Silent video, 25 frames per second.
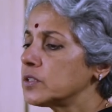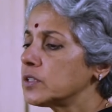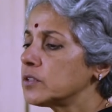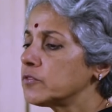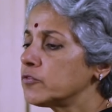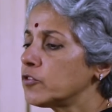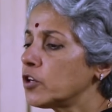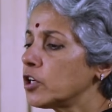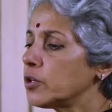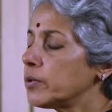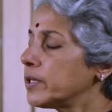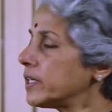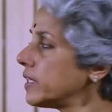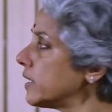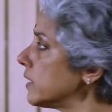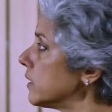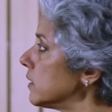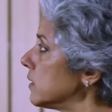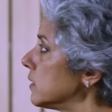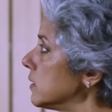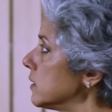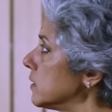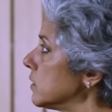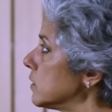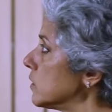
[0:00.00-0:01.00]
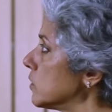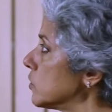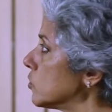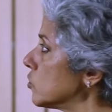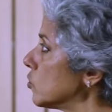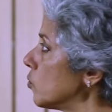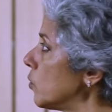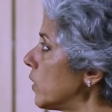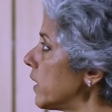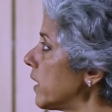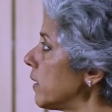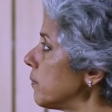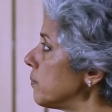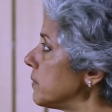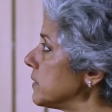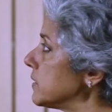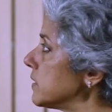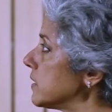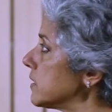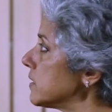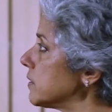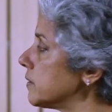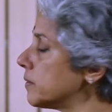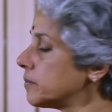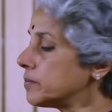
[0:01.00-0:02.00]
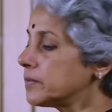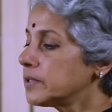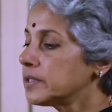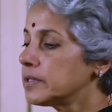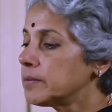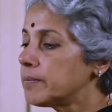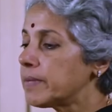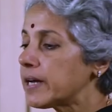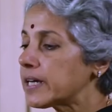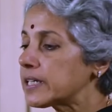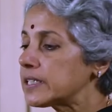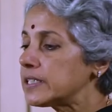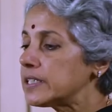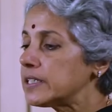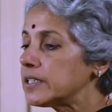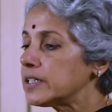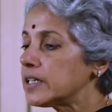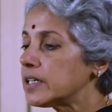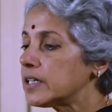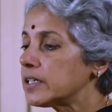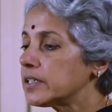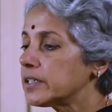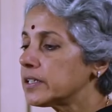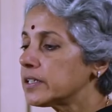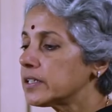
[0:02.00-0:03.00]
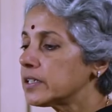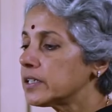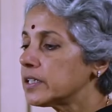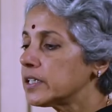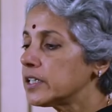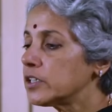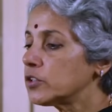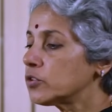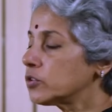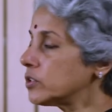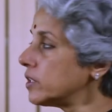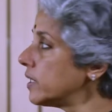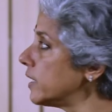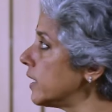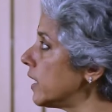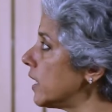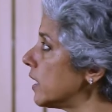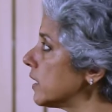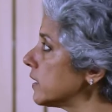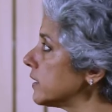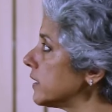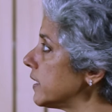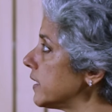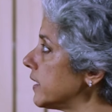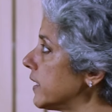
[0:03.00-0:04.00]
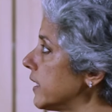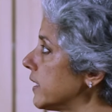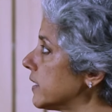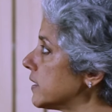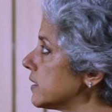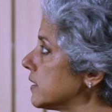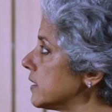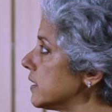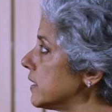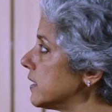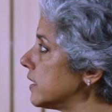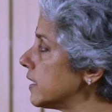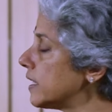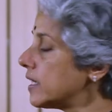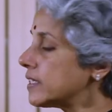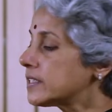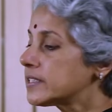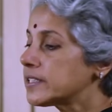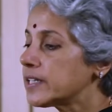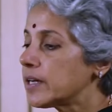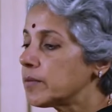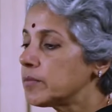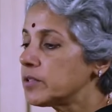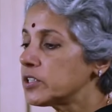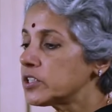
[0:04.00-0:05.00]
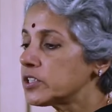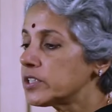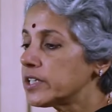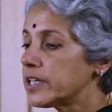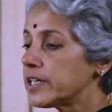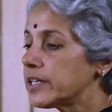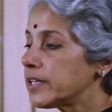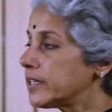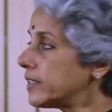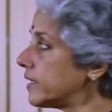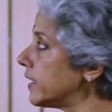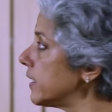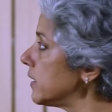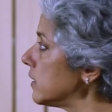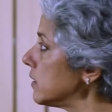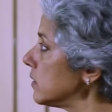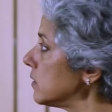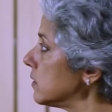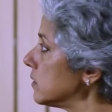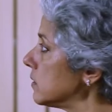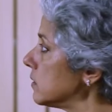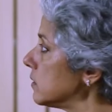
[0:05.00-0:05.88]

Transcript: following, so what happens is the, the bacteria are into the lung, they get established there, and then